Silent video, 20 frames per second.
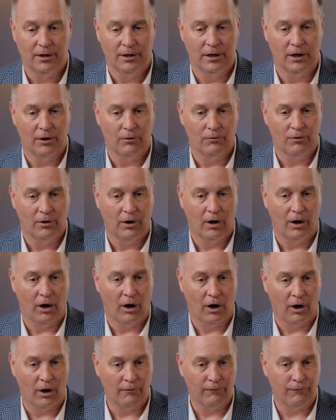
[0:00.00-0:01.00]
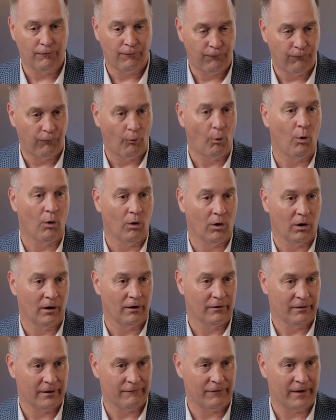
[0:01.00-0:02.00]
you know, are
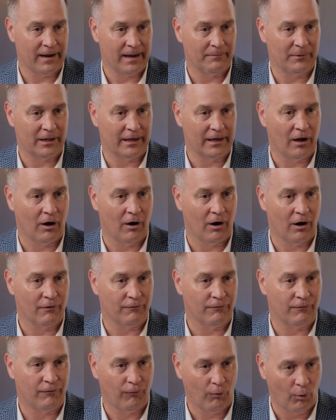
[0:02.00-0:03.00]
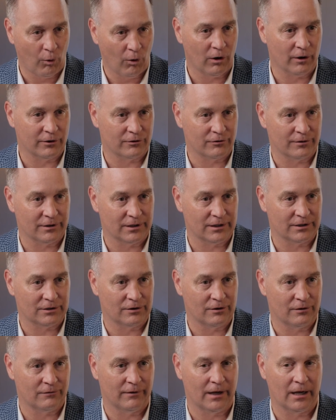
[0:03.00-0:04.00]
for the family, are for
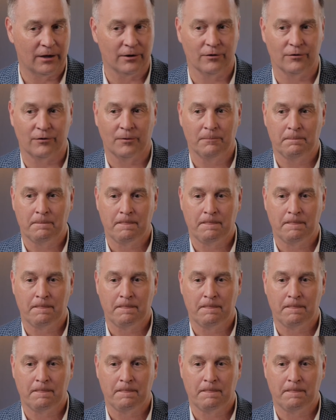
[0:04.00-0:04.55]
traditional values.